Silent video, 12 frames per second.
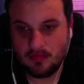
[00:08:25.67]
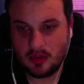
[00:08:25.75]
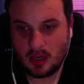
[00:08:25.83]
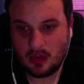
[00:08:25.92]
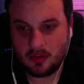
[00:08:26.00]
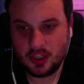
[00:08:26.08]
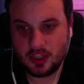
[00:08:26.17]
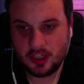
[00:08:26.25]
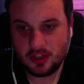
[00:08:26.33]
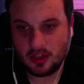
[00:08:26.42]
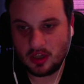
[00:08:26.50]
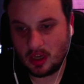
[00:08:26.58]
I would
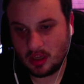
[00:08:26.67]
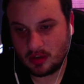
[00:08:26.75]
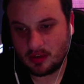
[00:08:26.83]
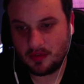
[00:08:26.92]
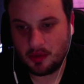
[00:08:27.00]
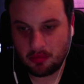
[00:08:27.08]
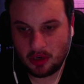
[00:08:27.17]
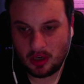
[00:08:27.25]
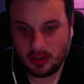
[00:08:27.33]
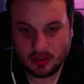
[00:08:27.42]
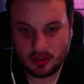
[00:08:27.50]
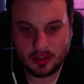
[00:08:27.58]
change the color of the
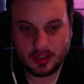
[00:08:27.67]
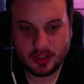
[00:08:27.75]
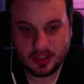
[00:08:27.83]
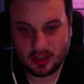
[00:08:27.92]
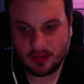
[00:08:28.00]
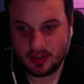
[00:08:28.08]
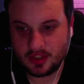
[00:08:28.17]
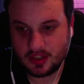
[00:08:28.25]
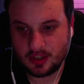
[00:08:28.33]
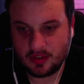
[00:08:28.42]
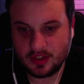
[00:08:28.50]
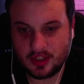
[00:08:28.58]
button, etc.,
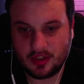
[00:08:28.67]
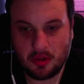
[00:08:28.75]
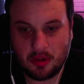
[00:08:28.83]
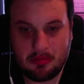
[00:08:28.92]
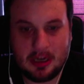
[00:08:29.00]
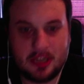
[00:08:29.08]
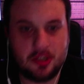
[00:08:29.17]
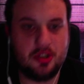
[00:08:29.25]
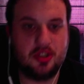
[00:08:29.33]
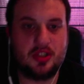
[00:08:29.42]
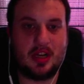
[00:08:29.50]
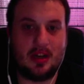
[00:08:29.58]
etc., etc., to match the
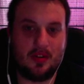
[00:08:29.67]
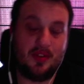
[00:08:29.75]
style that